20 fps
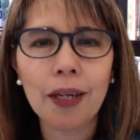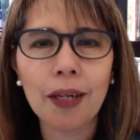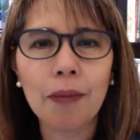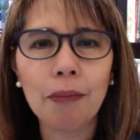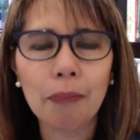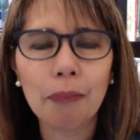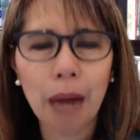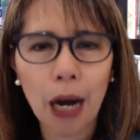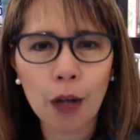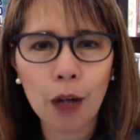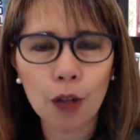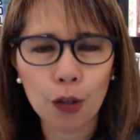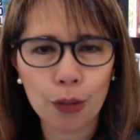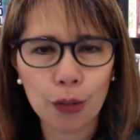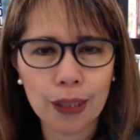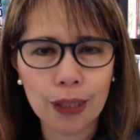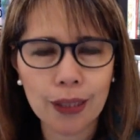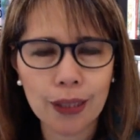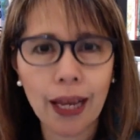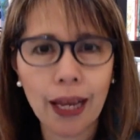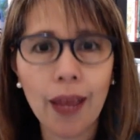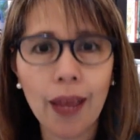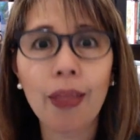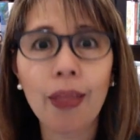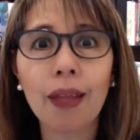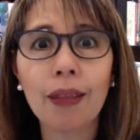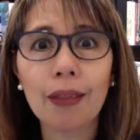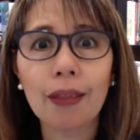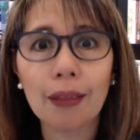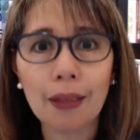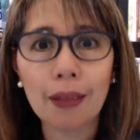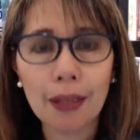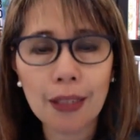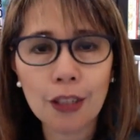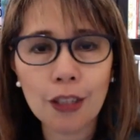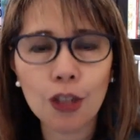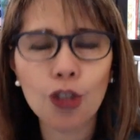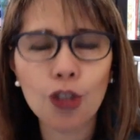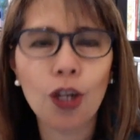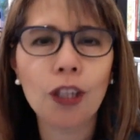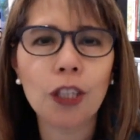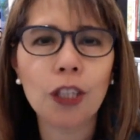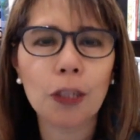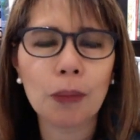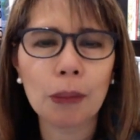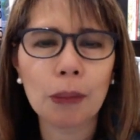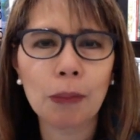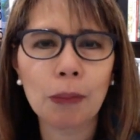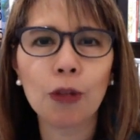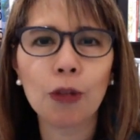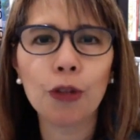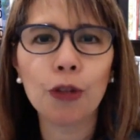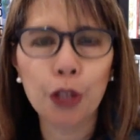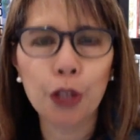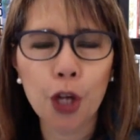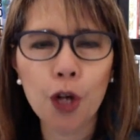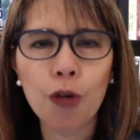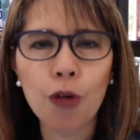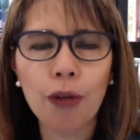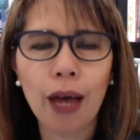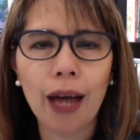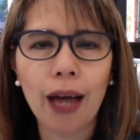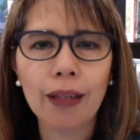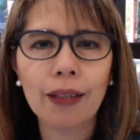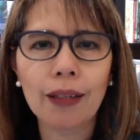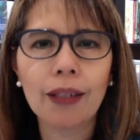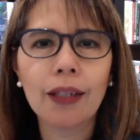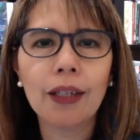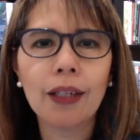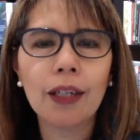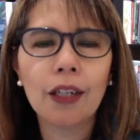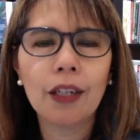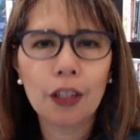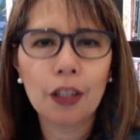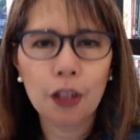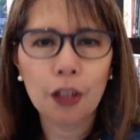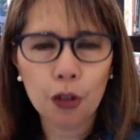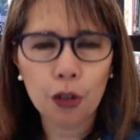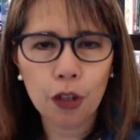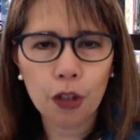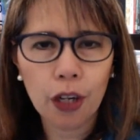boundaries and that these toxic people know that you